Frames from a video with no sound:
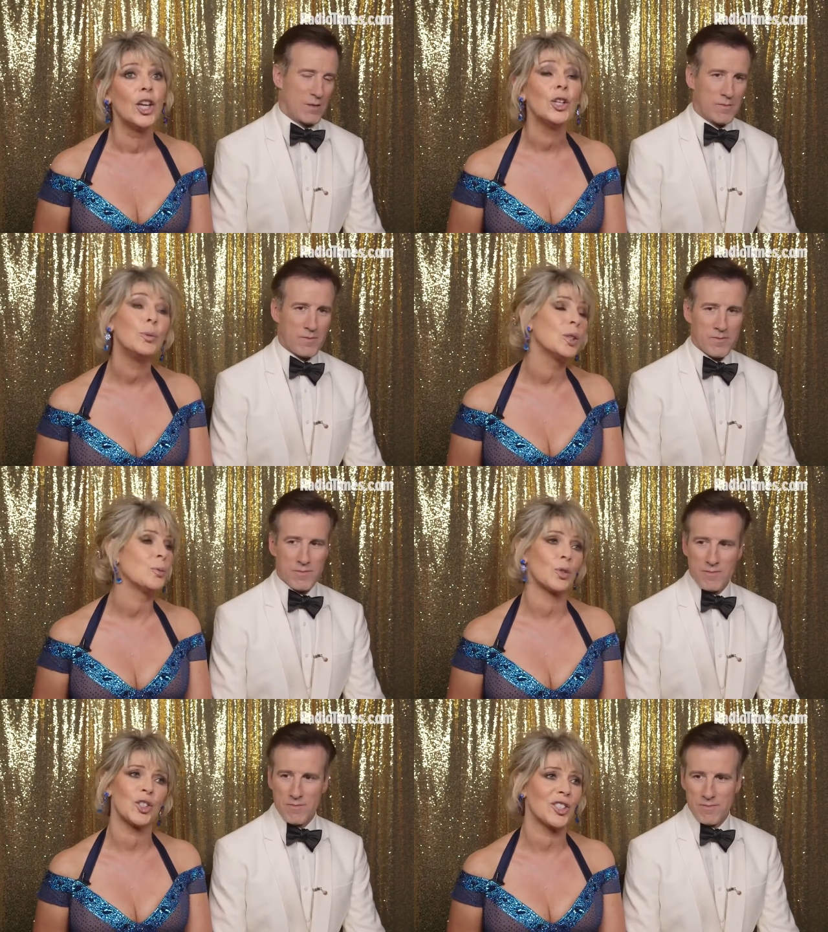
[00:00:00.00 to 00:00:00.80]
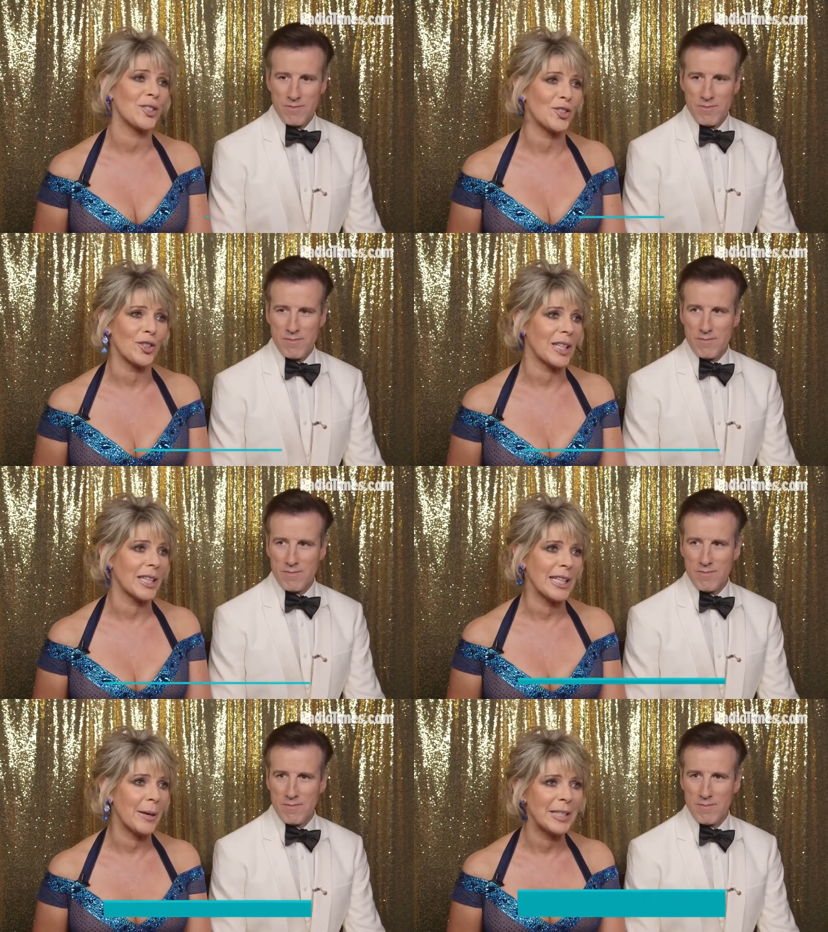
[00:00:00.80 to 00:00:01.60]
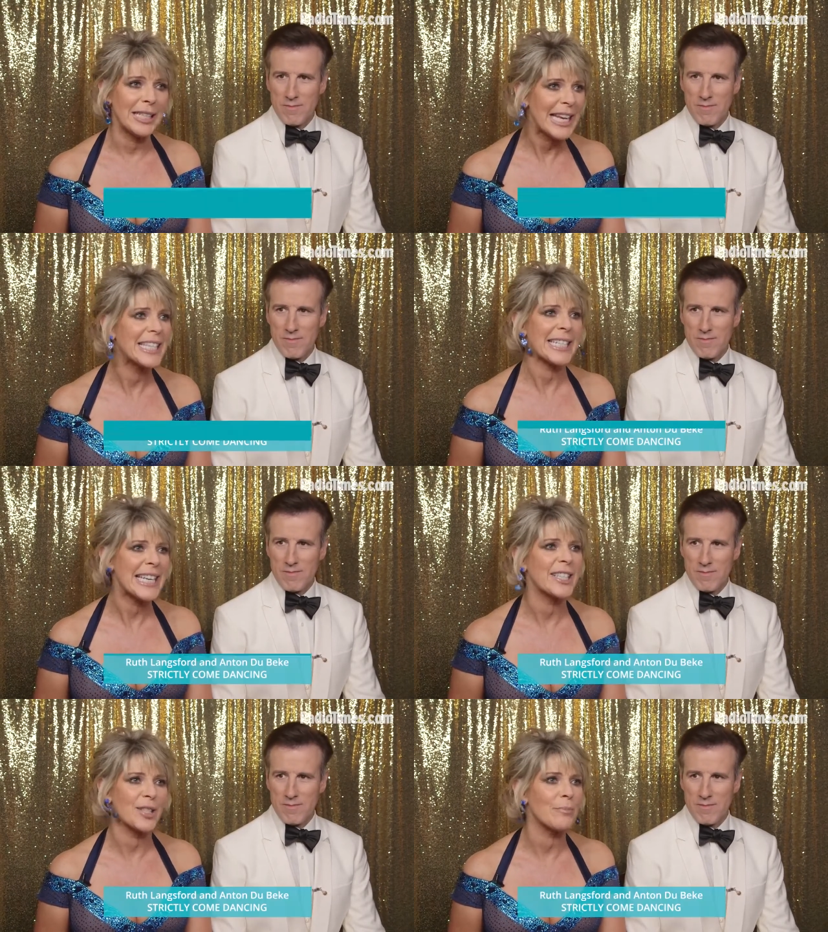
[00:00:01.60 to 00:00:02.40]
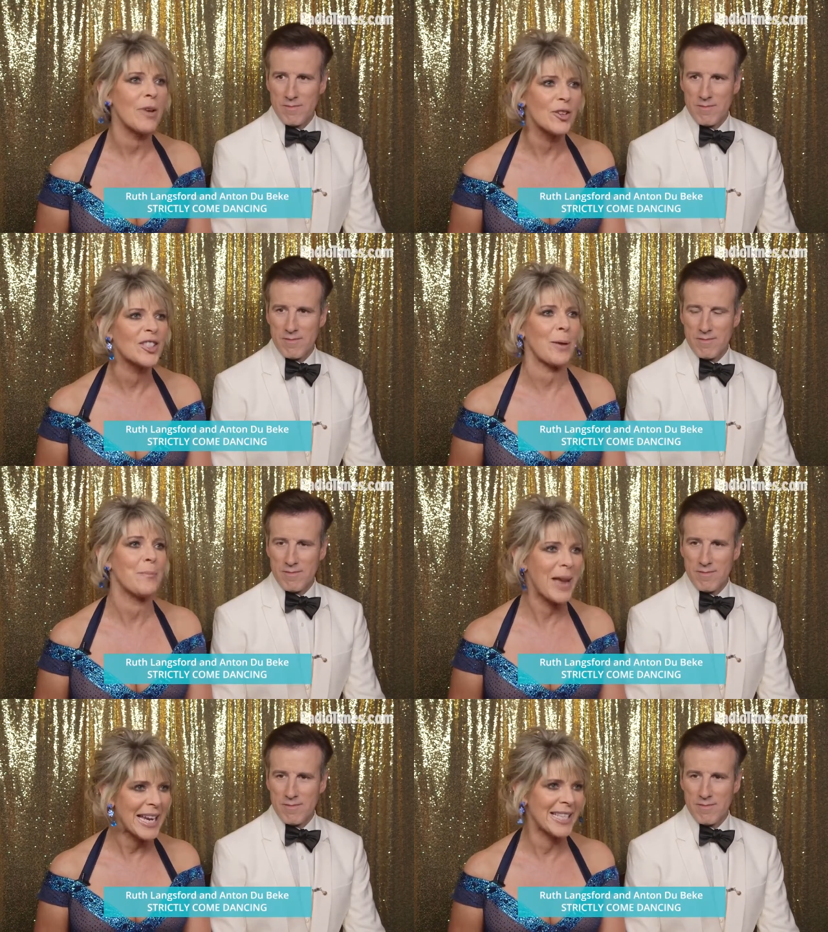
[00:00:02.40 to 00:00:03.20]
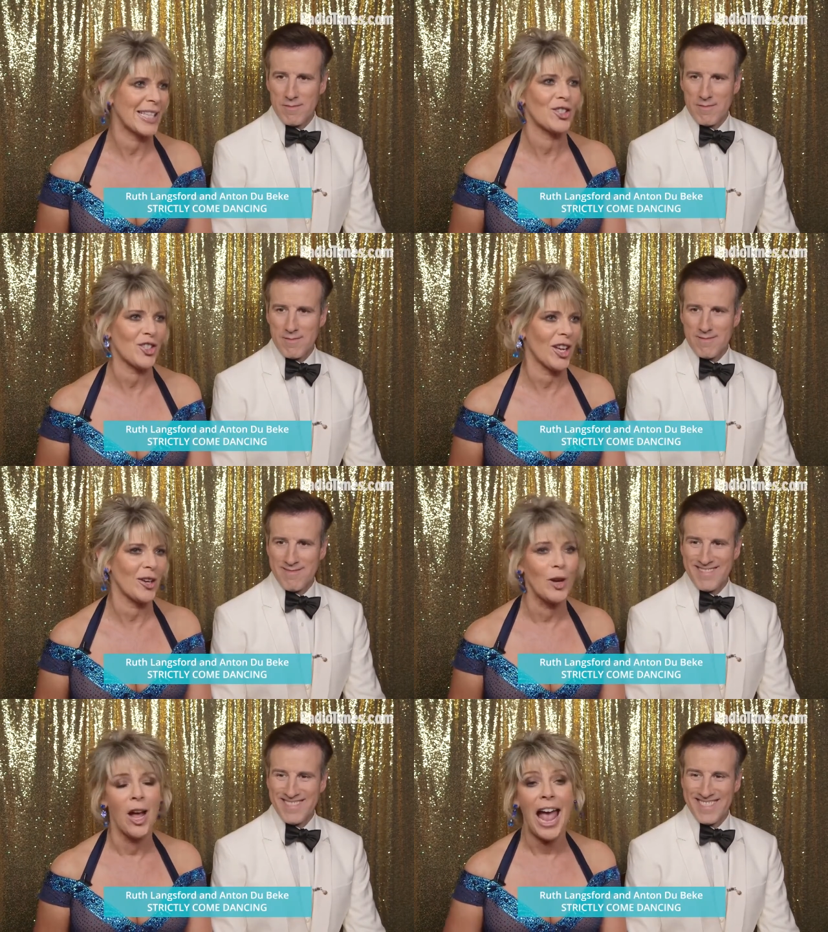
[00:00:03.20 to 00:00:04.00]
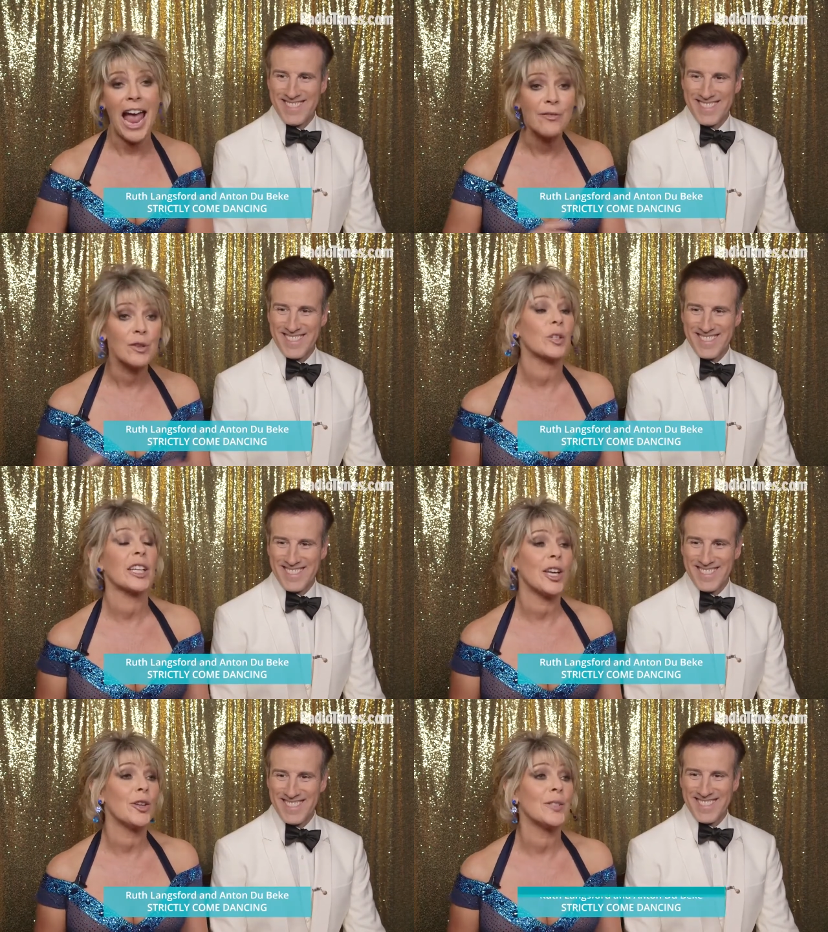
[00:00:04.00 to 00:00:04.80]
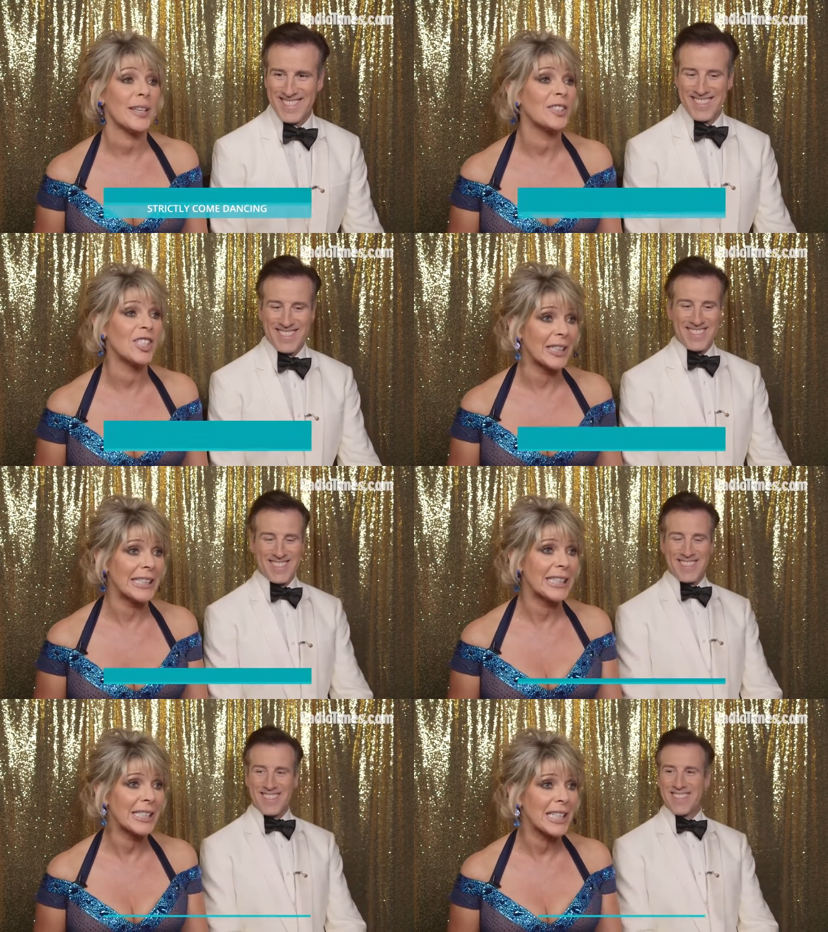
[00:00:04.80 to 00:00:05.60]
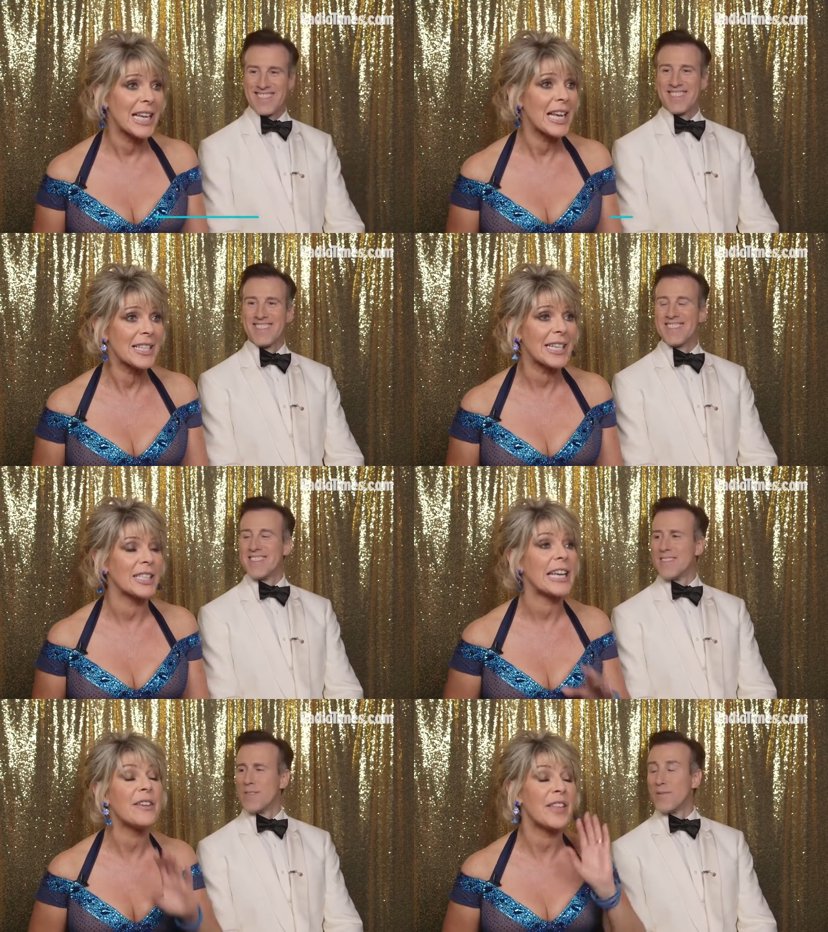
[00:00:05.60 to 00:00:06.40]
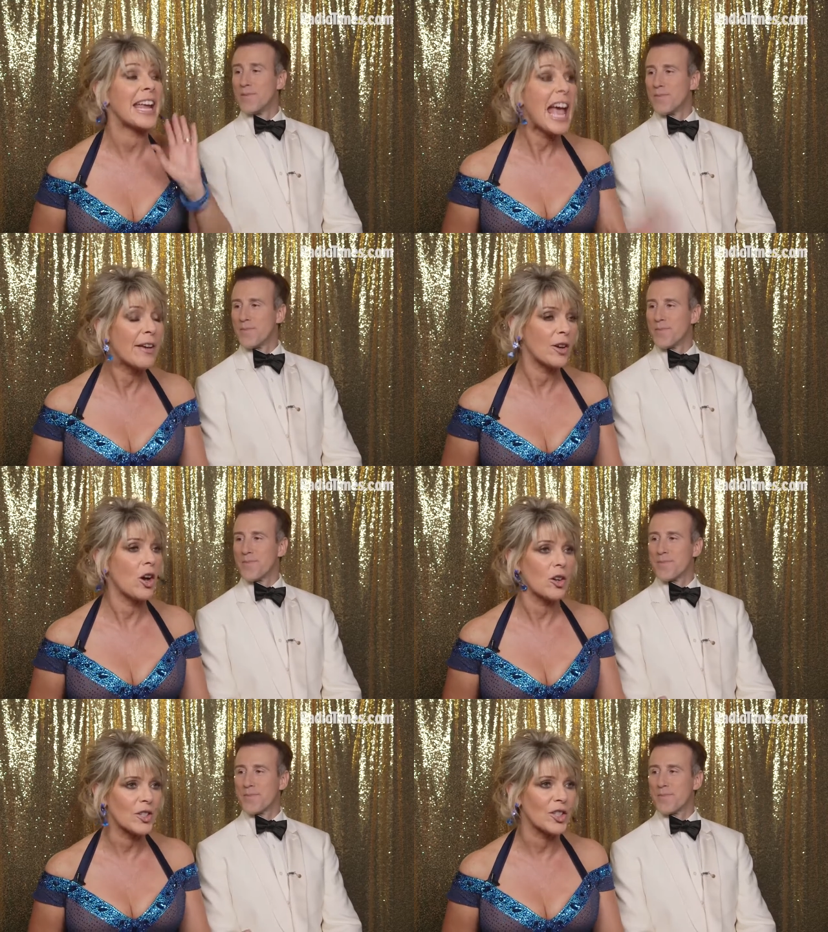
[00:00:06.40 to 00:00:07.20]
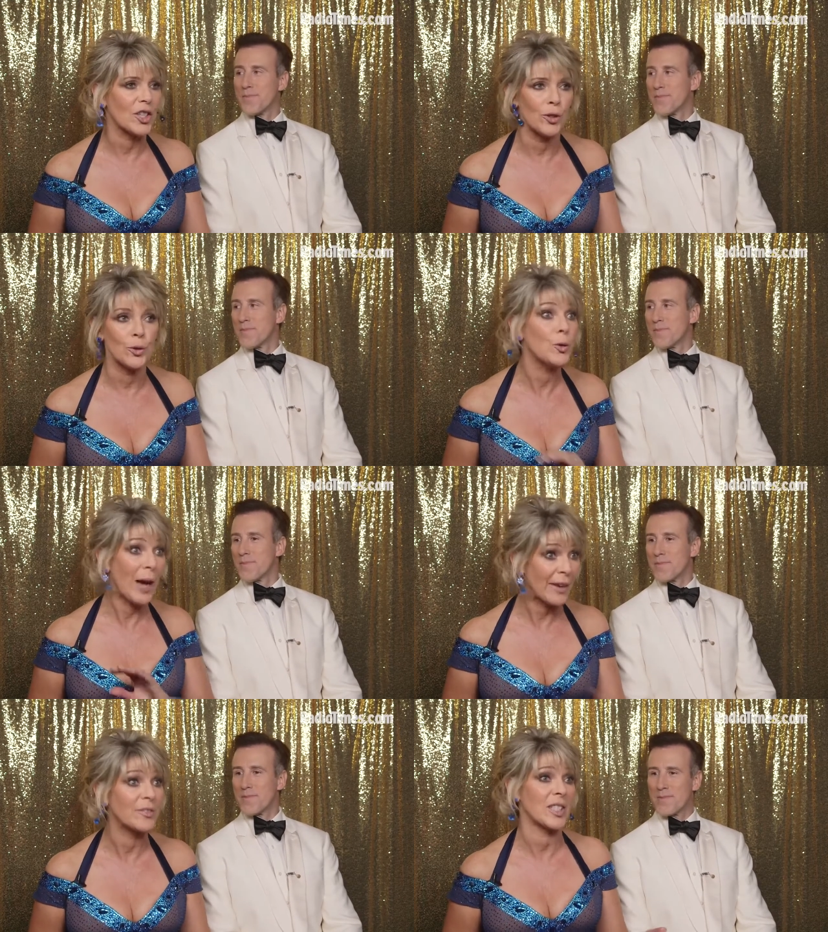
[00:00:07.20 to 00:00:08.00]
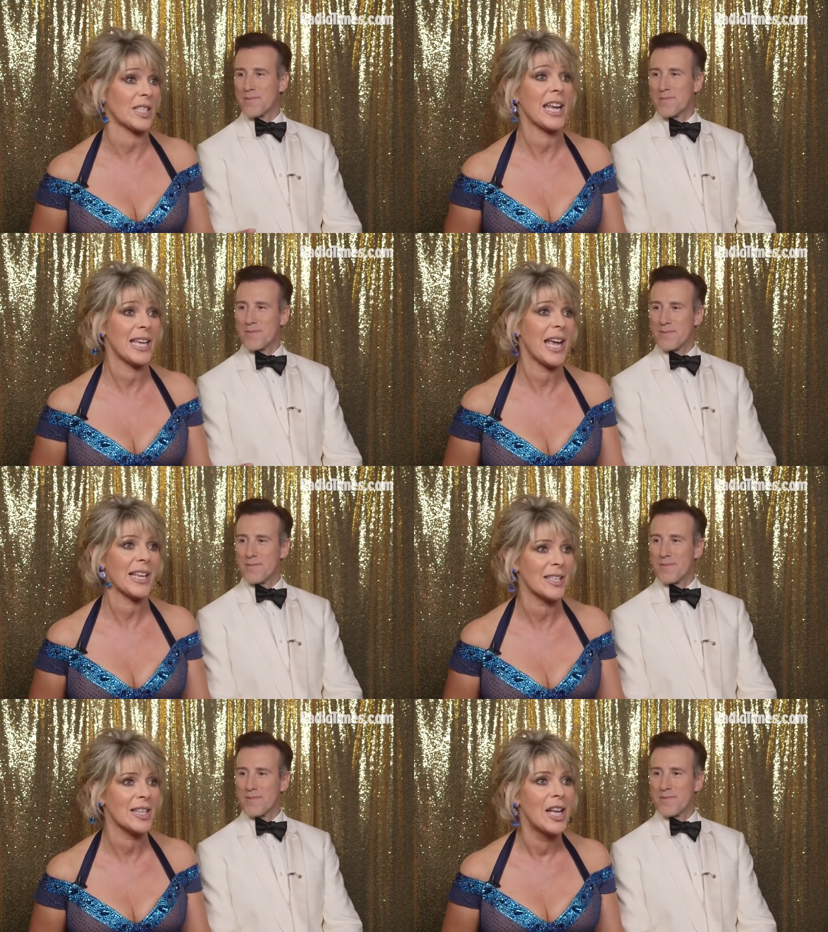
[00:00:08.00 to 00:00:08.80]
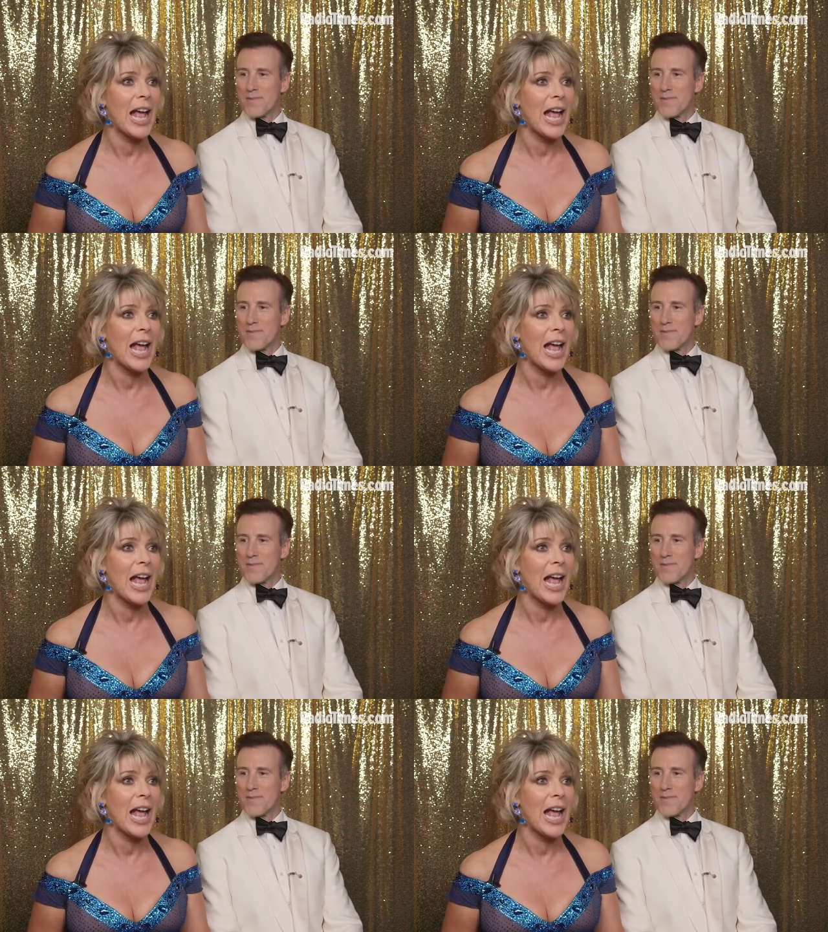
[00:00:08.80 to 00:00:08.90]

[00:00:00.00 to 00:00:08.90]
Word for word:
Speaker 1: Who wouldn't want to do Strictly? I mean, it is the most amazing show. Everyone I know who's ever done it has said, if they ever ask you, you have to say yes